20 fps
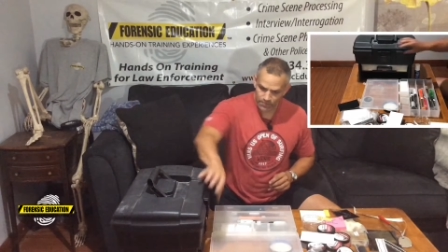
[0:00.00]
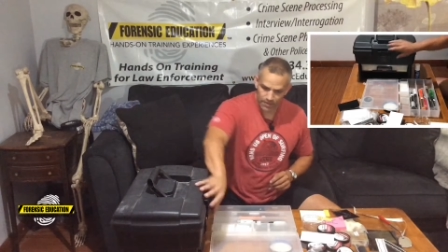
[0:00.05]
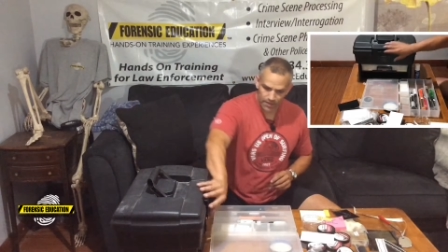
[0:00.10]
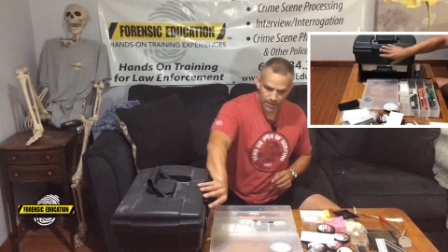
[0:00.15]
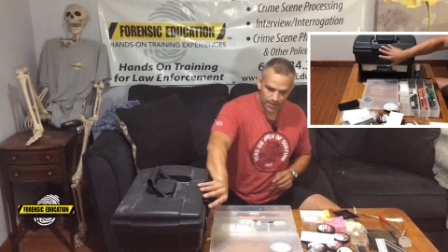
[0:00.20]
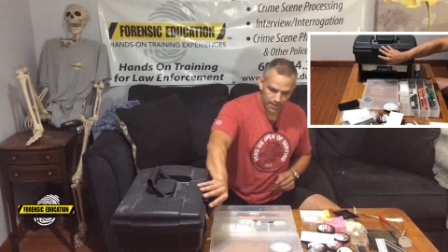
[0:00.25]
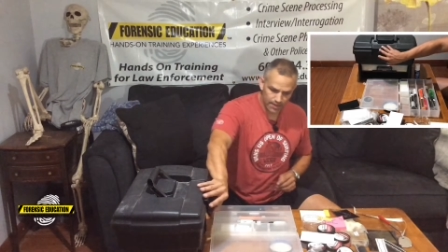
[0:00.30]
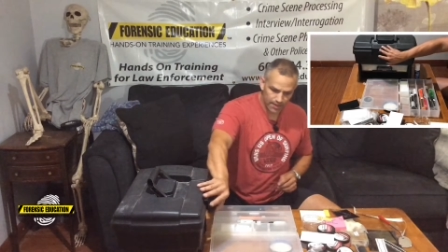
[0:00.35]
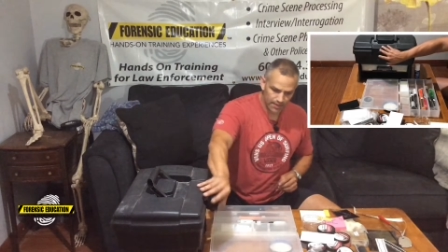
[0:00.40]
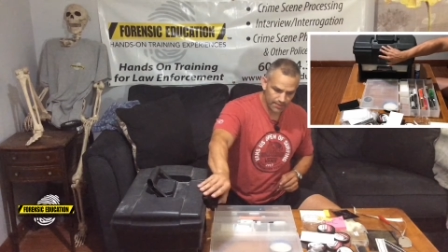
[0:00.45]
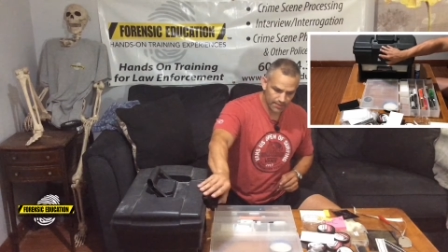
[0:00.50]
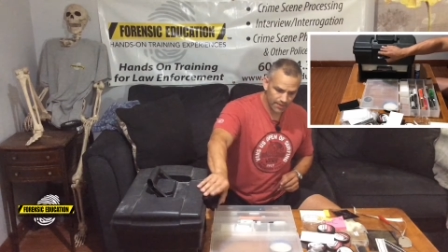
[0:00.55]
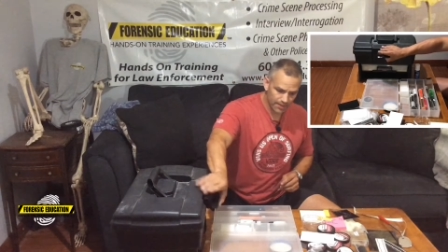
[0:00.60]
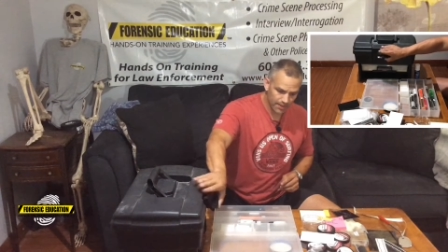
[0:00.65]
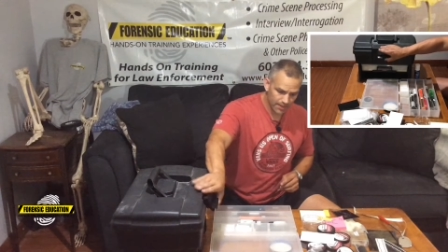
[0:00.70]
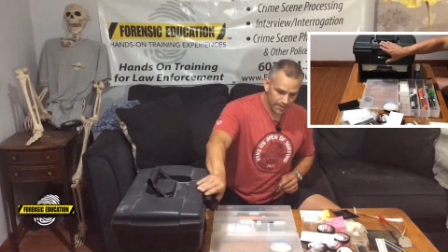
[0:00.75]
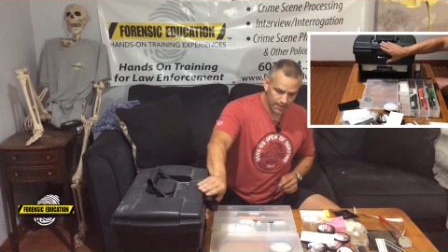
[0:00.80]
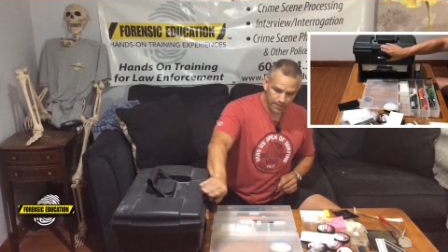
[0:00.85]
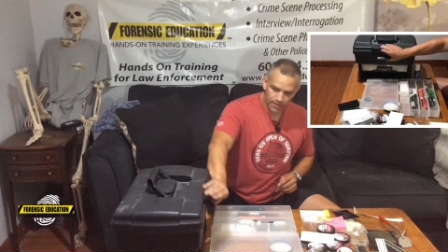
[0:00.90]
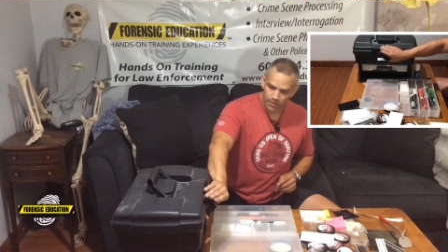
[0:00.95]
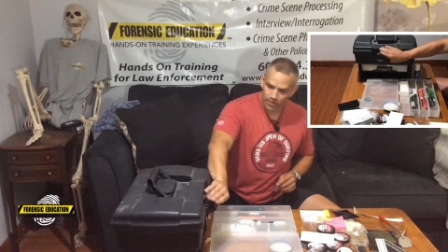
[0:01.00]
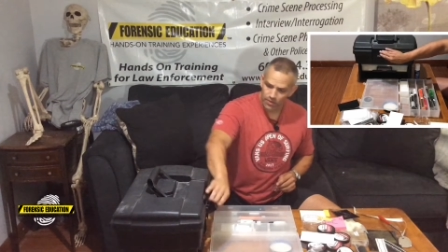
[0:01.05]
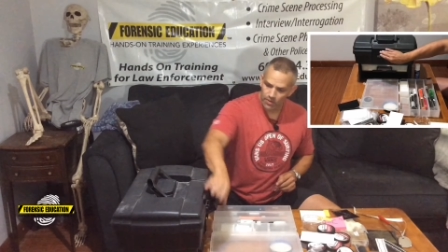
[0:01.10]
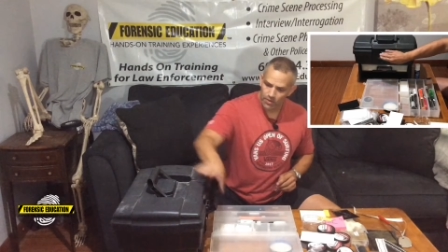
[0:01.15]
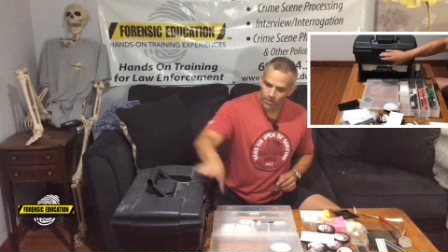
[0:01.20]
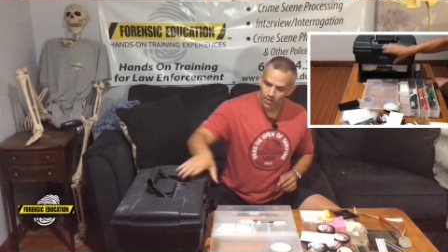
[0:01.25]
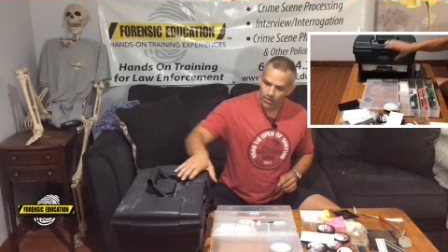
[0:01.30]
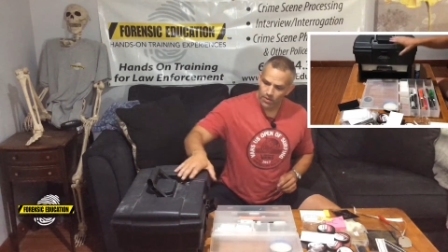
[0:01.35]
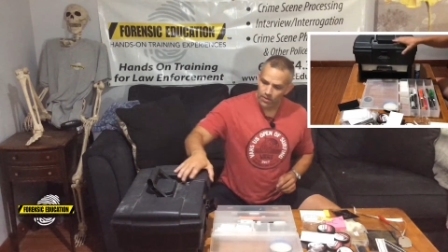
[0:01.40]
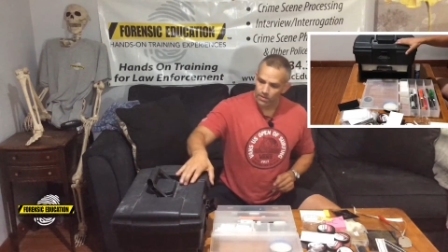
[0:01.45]
and I think I
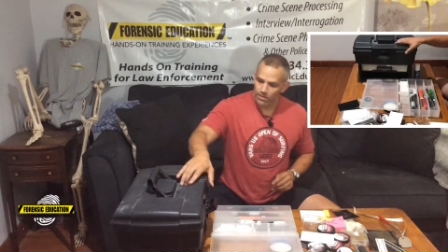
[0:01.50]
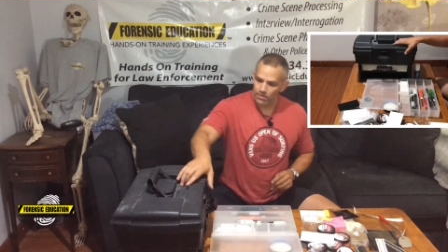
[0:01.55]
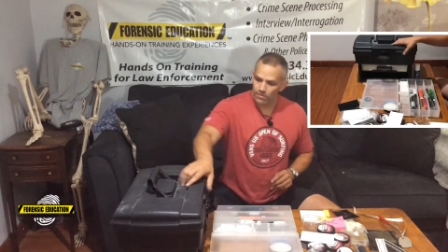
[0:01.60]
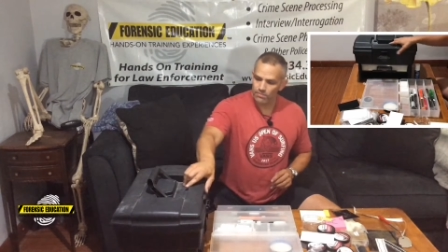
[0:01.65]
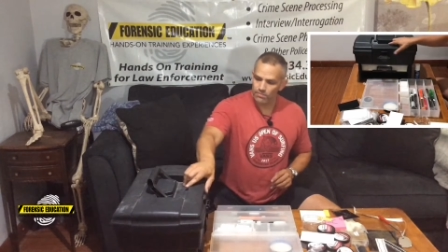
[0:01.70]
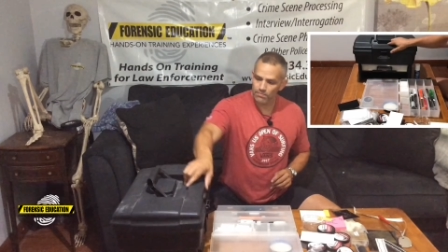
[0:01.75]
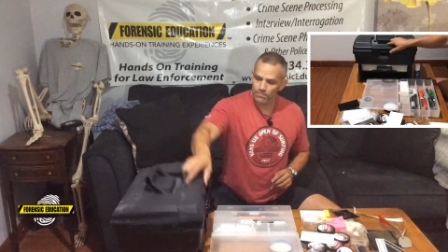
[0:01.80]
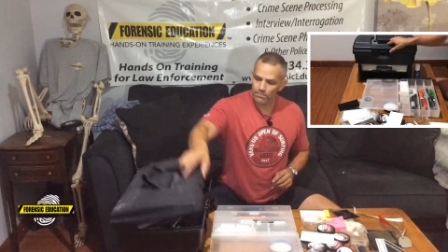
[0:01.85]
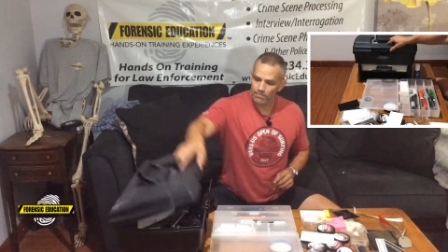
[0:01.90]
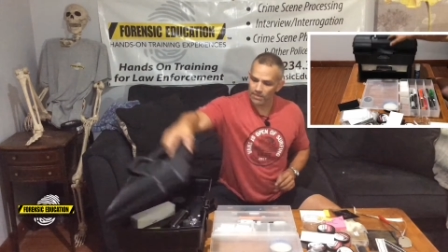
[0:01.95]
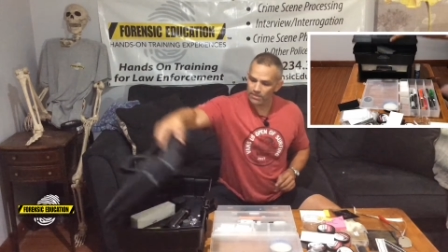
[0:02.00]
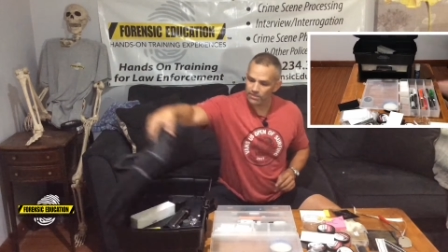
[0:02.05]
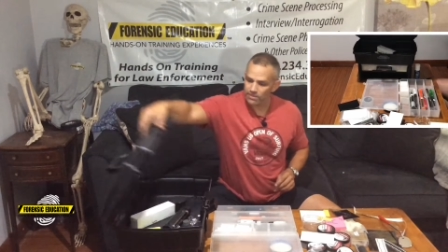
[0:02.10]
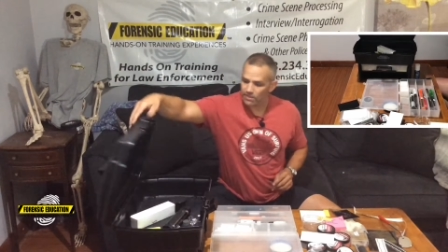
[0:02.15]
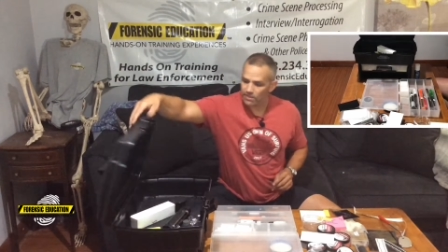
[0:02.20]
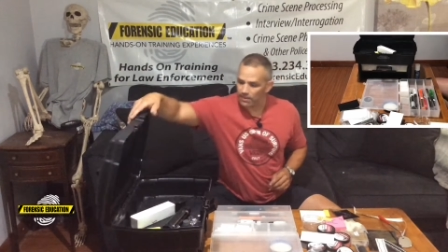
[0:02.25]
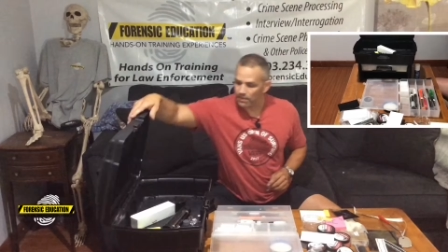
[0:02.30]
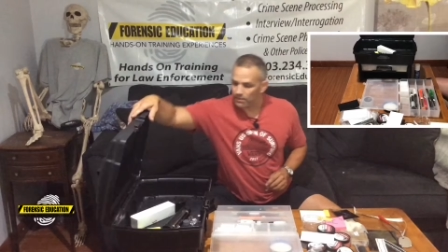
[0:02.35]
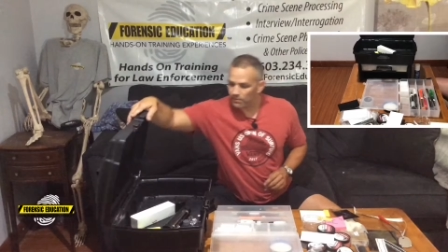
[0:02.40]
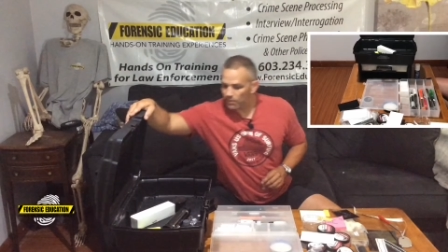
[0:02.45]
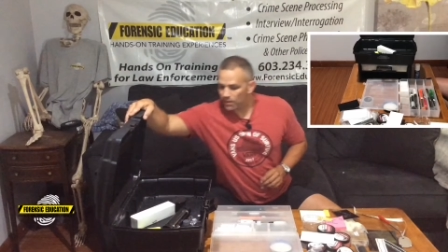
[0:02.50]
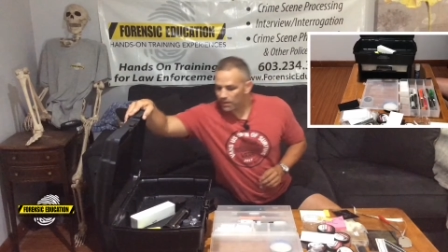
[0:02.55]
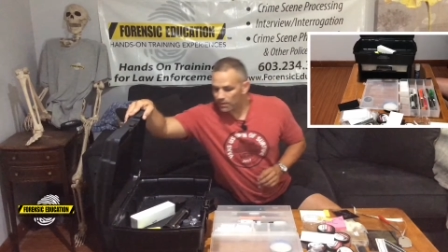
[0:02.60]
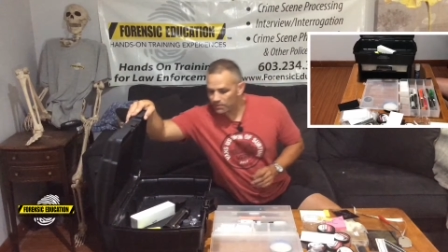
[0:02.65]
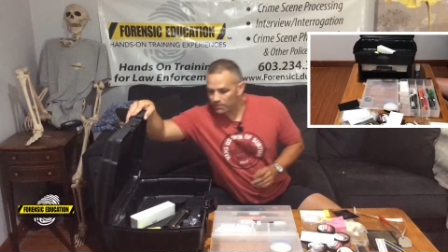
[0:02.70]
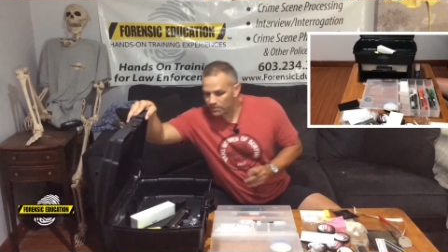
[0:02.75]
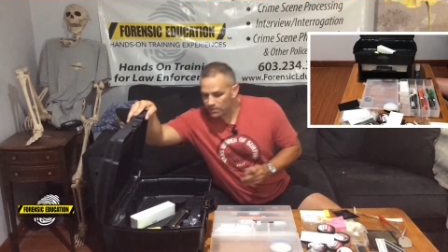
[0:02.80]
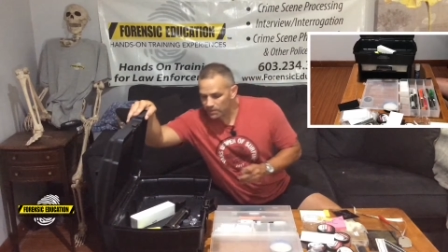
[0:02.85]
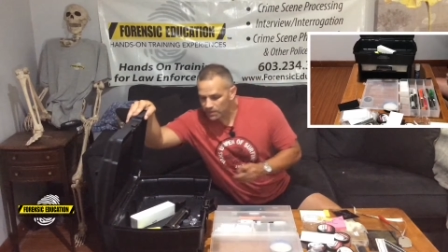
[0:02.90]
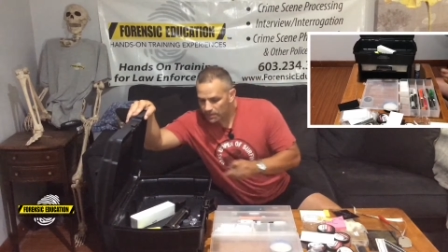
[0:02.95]
missed it when I
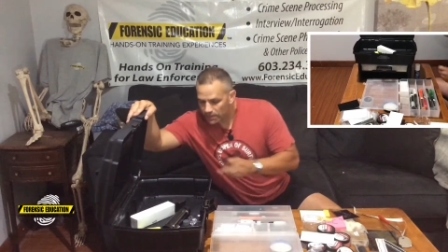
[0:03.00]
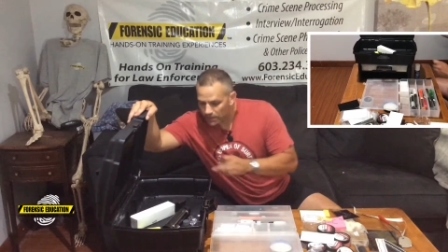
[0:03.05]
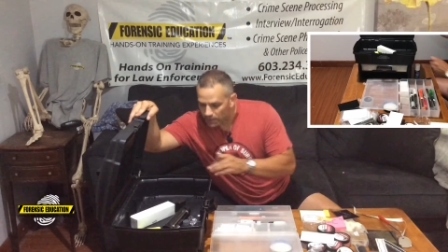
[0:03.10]
was in